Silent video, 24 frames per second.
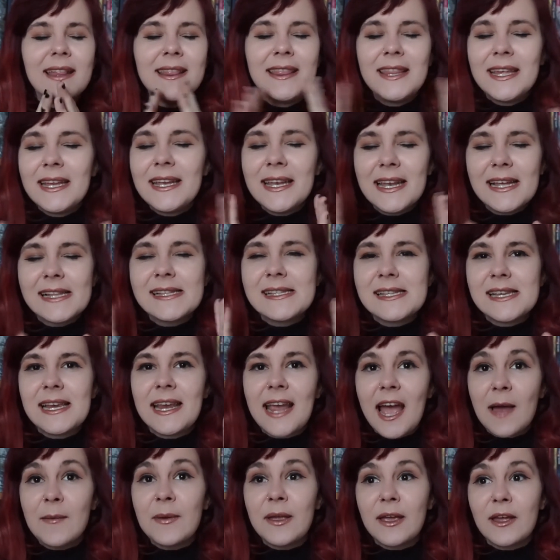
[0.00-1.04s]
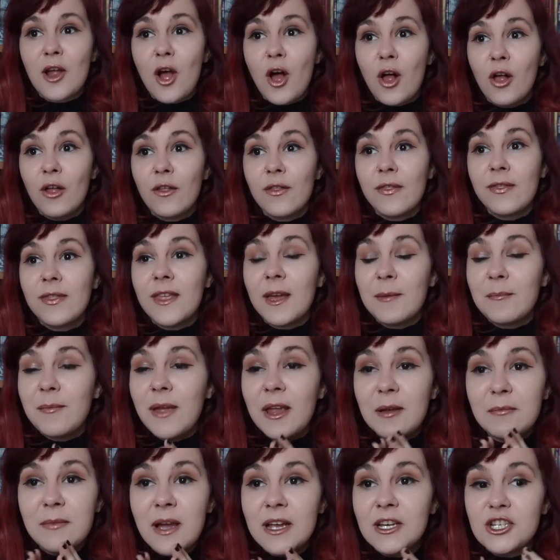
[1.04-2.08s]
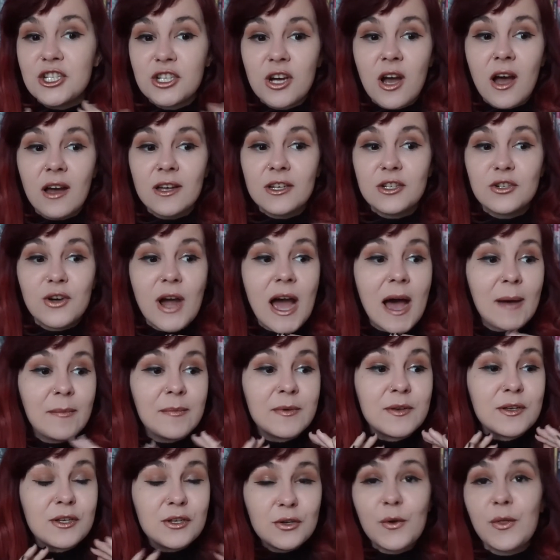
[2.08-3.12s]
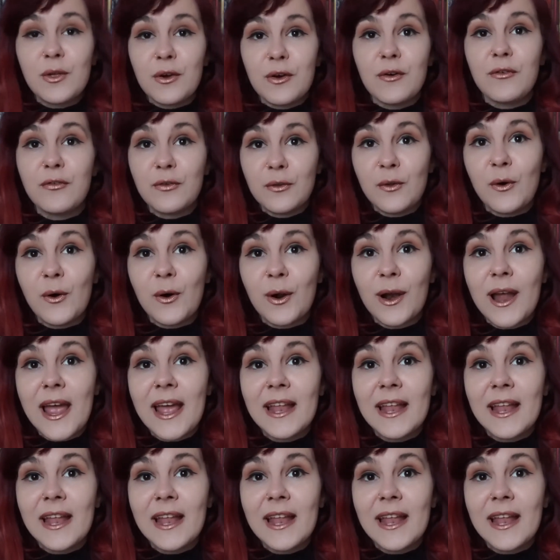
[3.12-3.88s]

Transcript: did not see coming at all that made my jaw drop to the floor.